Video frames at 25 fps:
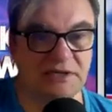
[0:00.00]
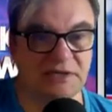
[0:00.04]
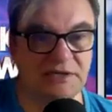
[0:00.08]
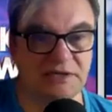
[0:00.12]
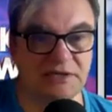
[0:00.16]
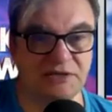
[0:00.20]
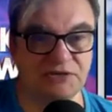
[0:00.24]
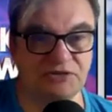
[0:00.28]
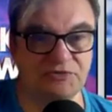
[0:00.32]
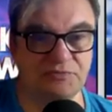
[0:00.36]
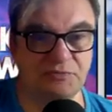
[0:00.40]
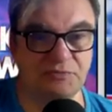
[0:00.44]

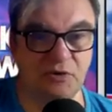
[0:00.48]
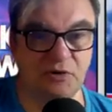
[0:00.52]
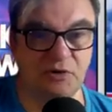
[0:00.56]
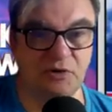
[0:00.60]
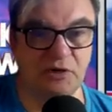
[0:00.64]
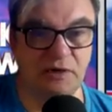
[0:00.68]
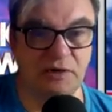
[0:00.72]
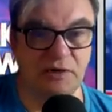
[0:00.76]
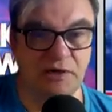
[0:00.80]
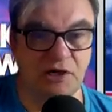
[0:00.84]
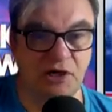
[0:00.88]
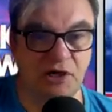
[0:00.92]
There's
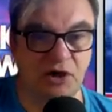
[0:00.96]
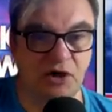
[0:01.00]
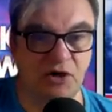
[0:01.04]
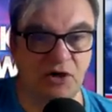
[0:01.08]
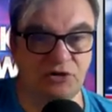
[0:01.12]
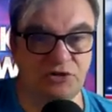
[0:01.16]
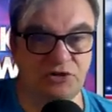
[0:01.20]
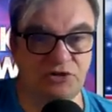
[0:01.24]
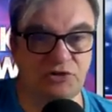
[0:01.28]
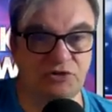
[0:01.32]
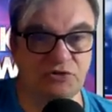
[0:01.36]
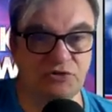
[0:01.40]
more
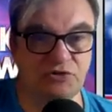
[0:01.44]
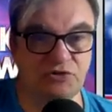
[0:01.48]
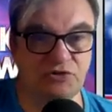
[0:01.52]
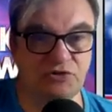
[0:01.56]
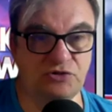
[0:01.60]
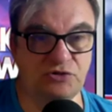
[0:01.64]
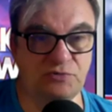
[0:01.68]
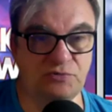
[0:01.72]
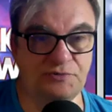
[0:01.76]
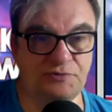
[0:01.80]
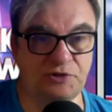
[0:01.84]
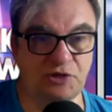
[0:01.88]
on
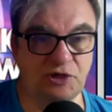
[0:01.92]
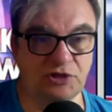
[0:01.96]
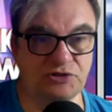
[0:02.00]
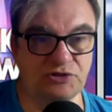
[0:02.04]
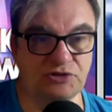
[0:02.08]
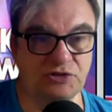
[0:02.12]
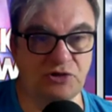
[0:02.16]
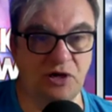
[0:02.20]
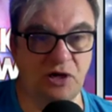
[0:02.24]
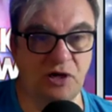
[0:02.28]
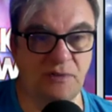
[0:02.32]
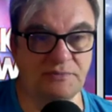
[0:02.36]

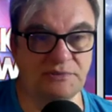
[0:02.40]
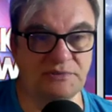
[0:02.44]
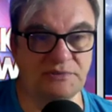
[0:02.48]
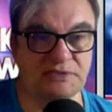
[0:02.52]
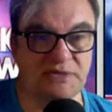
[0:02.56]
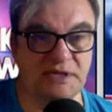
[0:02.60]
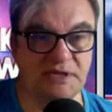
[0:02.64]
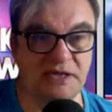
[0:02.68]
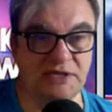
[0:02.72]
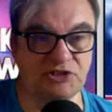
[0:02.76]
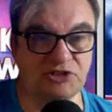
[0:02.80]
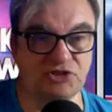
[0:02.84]
youtube.com
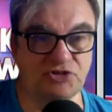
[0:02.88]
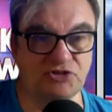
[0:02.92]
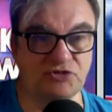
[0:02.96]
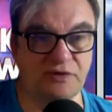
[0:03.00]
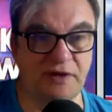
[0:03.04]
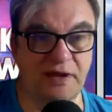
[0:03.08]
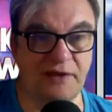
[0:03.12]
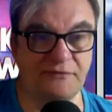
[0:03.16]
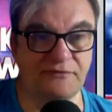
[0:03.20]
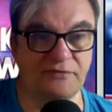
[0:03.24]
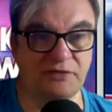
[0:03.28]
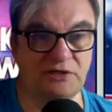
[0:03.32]
slash
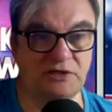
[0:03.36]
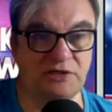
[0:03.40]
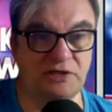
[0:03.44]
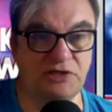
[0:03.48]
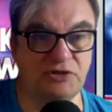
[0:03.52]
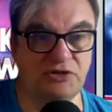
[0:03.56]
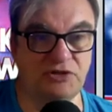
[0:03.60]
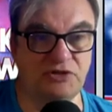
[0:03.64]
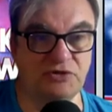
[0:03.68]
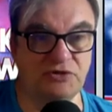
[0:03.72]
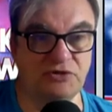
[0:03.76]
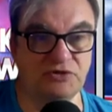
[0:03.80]
travel
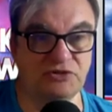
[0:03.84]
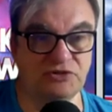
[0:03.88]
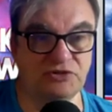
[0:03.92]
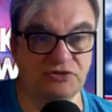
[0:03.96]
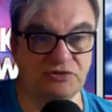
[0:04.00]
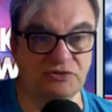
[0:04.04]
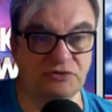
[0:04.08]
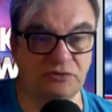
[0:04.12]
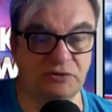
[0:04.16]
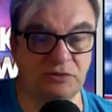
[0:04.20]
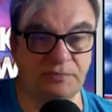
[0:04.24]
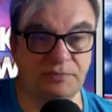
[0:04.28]
news
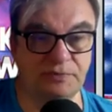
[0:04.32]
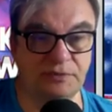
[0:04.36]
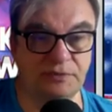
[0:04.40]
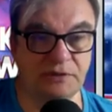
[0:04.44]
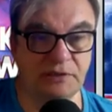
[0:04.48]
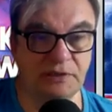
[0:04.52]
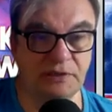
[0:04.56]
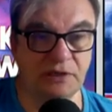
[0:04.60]
group,